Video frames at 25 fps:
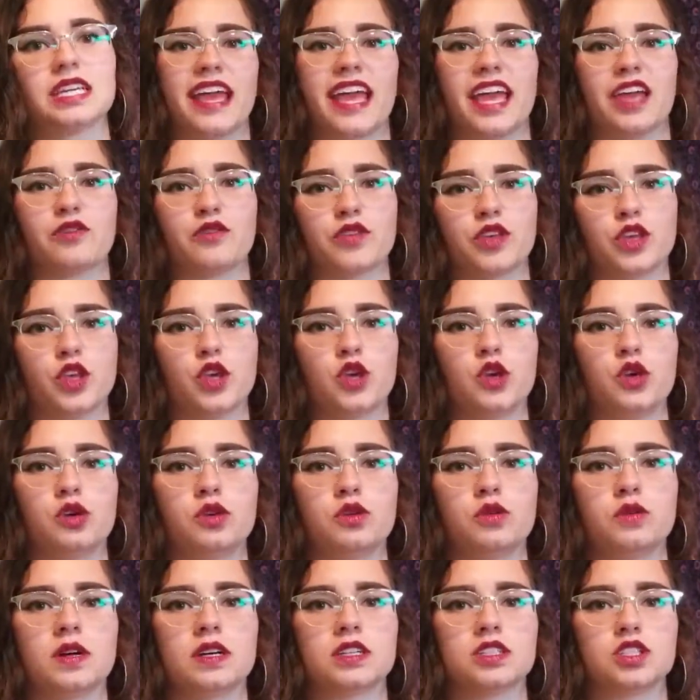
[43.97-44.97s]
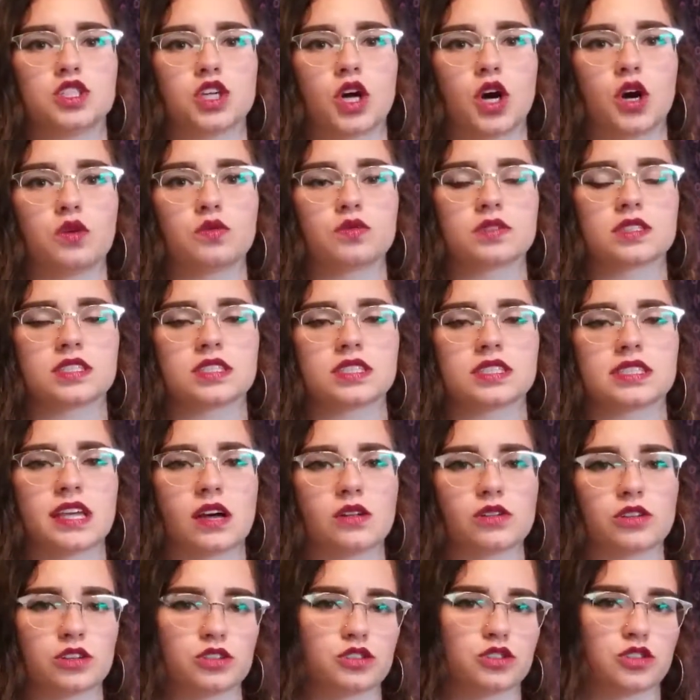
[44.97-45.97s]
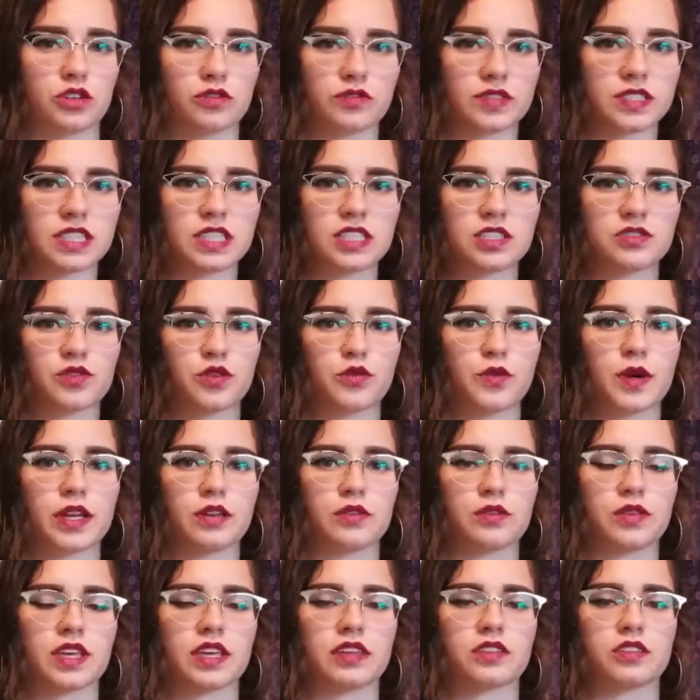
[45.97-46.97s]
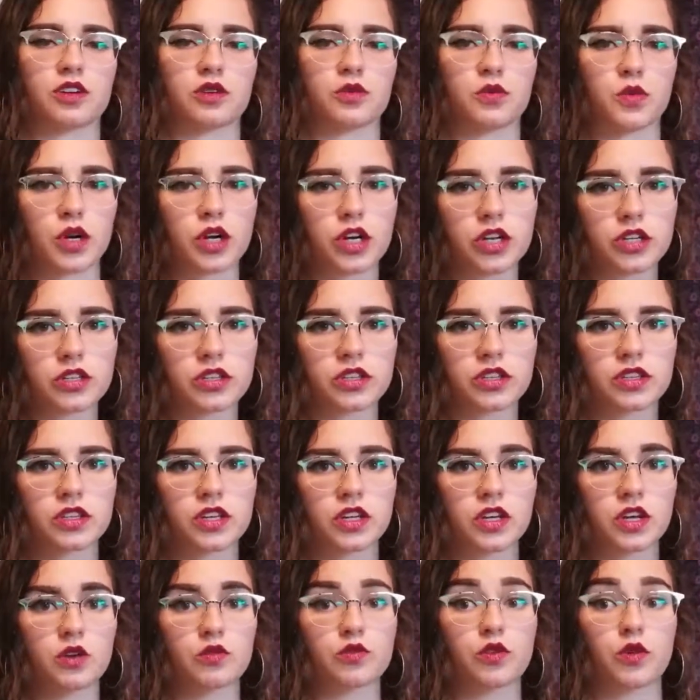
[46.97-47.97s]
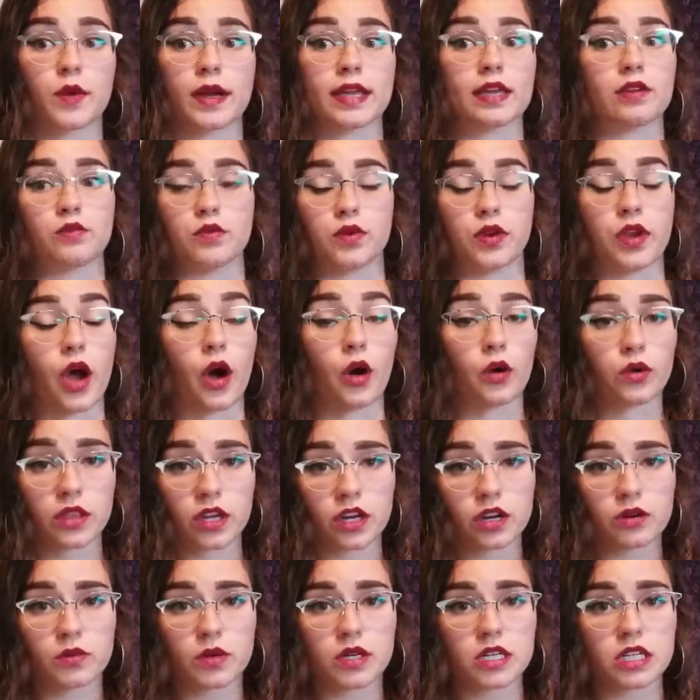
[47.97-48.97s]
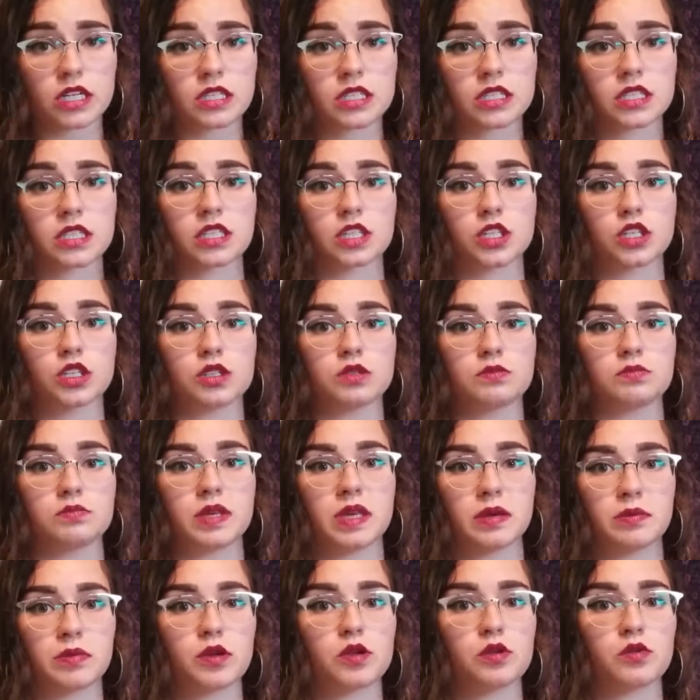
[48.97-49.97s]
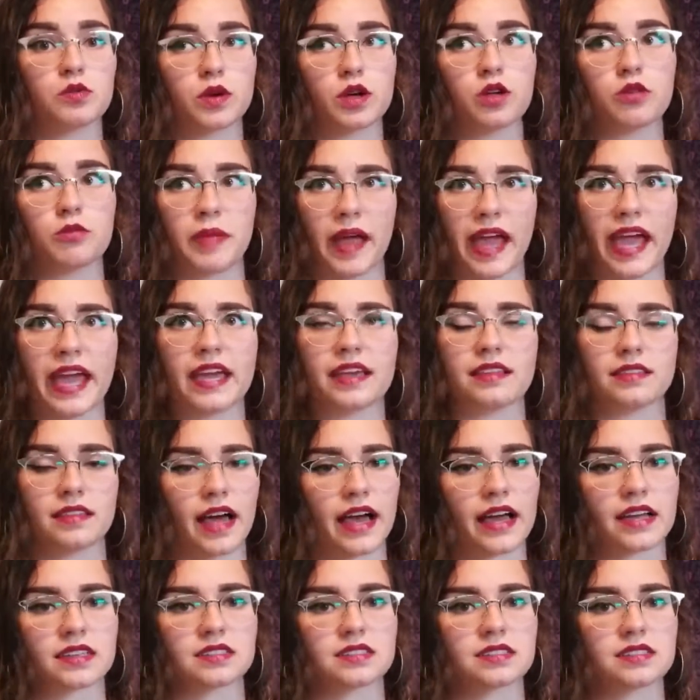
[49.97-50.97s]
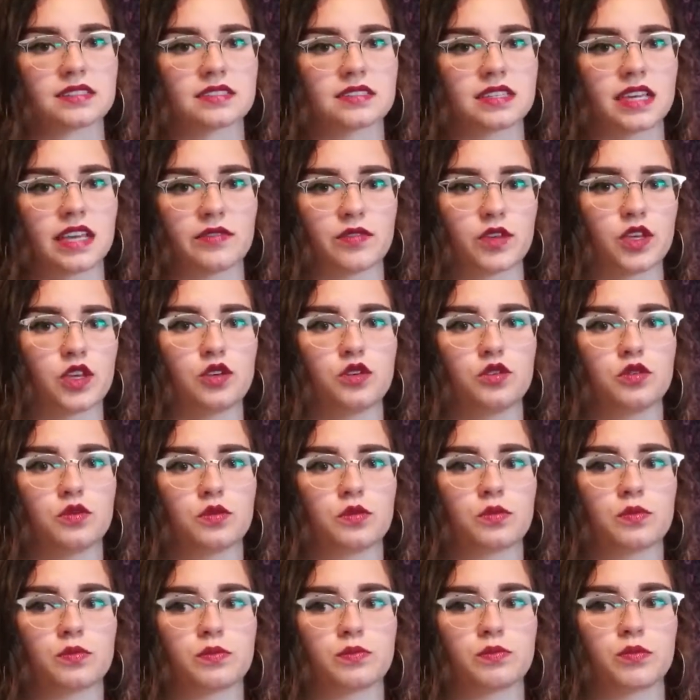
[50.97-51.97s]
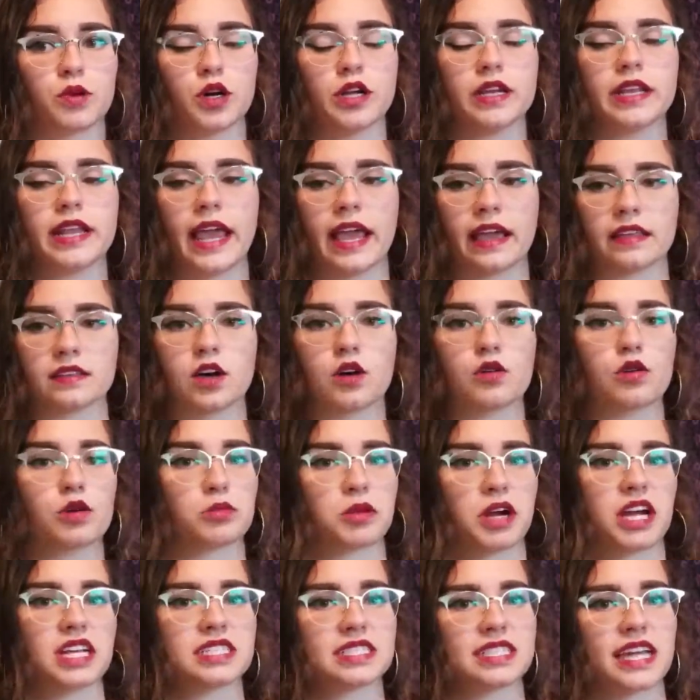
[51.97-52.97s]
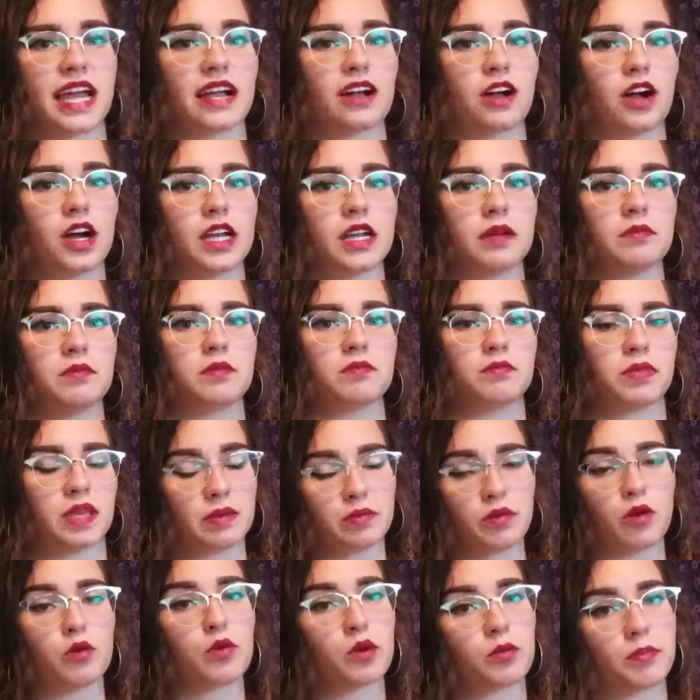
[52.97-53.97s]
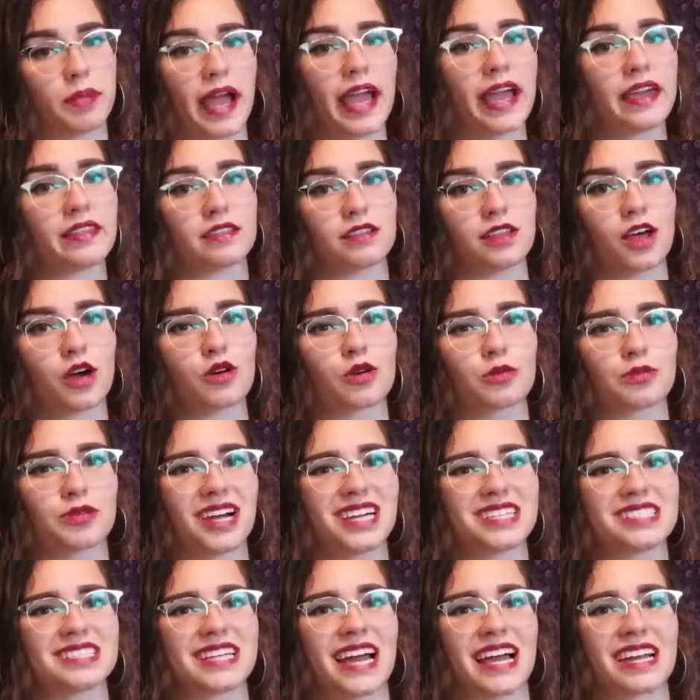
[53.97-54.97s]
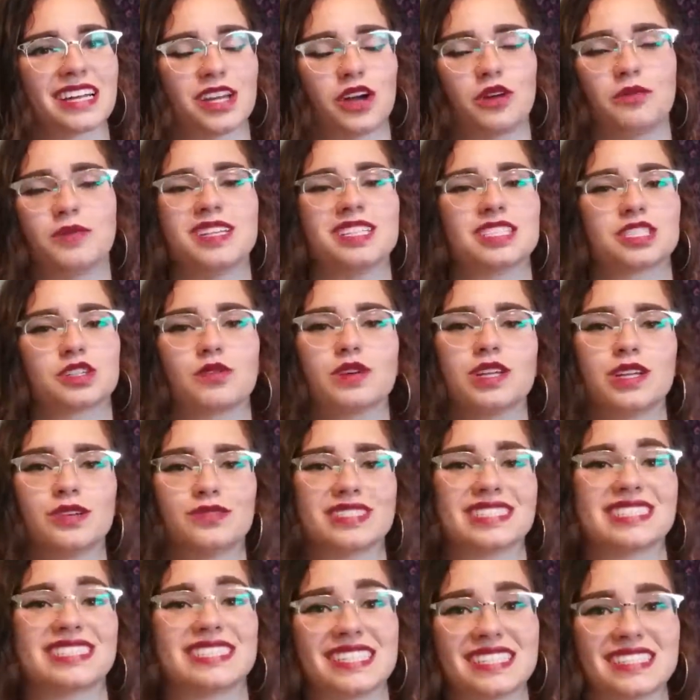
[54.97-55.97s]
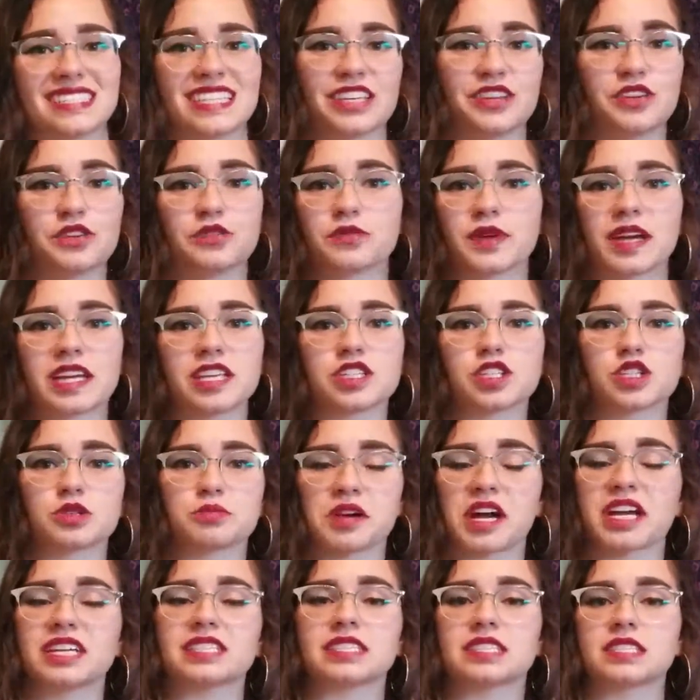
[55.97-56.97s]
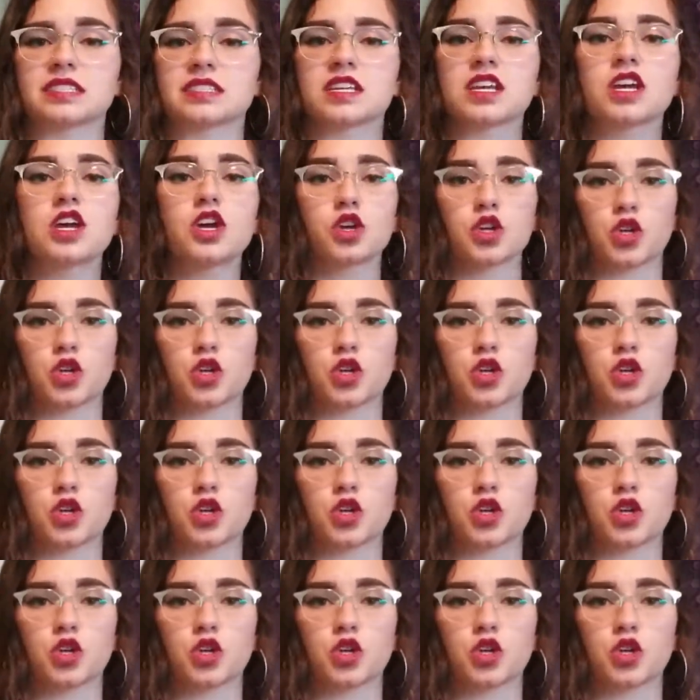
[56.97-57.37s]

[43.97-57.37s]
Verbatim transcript: If you don't sell your services for what you think they're worth, for what you know they're worth, people will pay less. If you put a lower price tag on them, people will pay the lower price tag. Nobody's going to insist that you raise your prices.